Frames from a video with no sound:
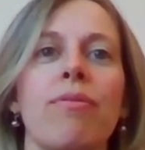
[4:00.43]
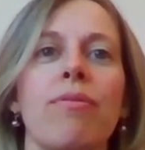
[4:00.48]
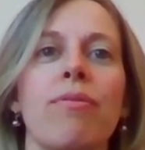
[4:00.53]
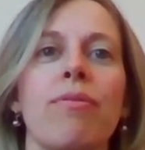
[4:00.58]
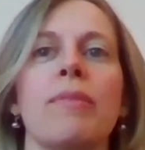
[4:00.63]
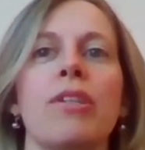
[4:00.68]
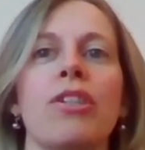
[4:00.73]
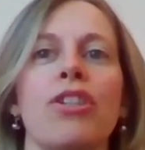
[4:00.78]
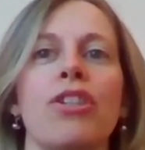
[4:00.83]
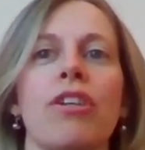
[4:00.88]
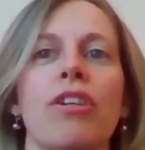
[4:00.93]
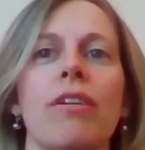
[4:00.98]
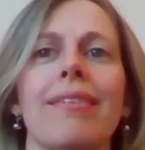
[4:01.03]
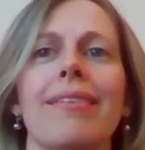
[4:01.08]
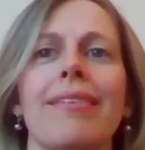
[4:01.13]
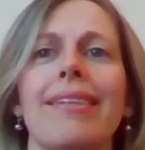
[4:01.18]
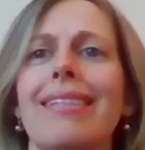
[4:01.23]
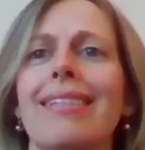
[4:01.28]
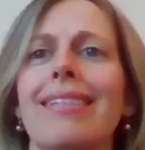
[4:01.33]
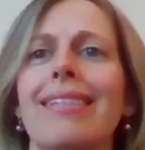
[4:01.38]
force
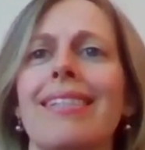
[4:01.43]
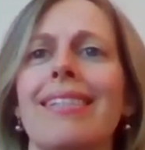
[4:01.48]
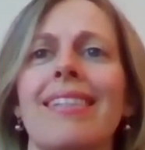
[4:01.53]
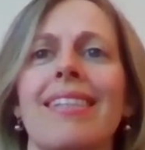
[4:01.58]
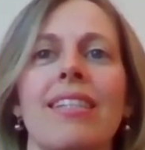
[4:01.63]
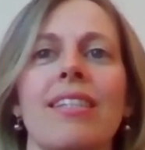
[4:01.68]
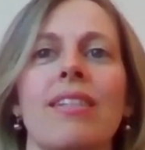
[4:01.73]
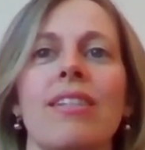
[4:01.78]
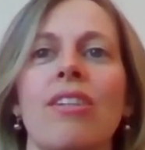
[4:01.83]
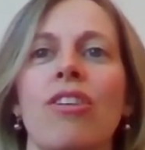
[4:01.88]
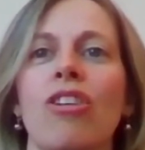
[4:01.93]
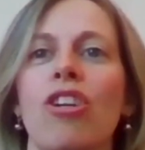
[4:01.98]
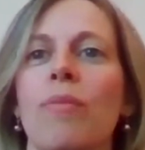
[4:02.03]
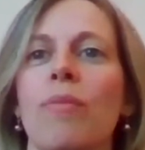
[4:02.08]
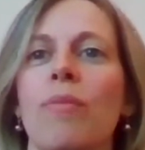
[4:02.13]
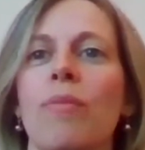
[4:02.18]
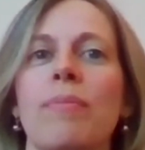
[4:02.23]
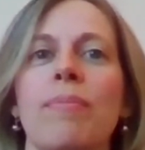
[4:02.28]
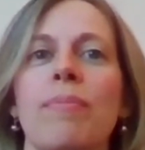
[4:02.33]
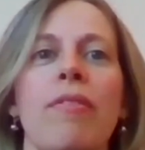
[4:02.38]
majeure. This this
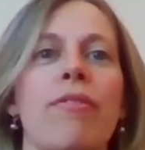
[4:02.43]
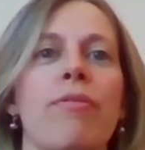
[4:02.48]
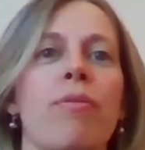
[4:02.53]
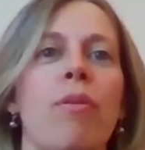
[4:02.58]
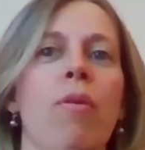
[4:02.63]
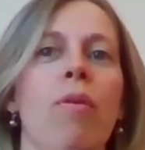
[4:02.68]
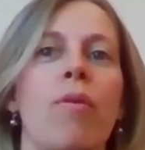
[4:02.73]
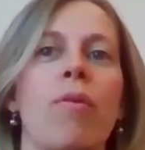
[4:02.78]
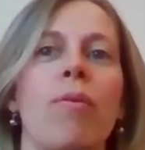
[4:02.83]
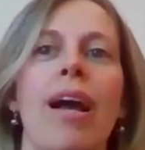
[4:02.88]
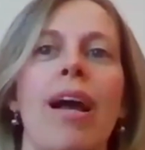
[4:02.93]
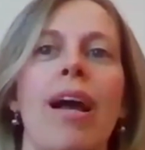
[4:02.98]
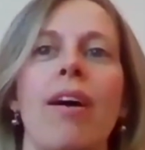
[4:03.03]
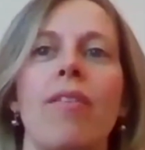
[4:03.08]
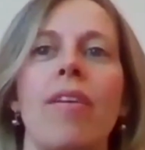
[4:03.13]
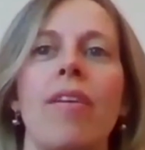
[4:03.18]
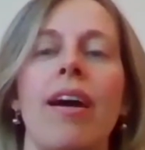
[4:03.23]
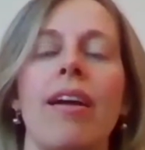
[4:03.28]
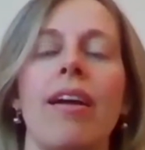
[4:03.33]
term has been thrown around.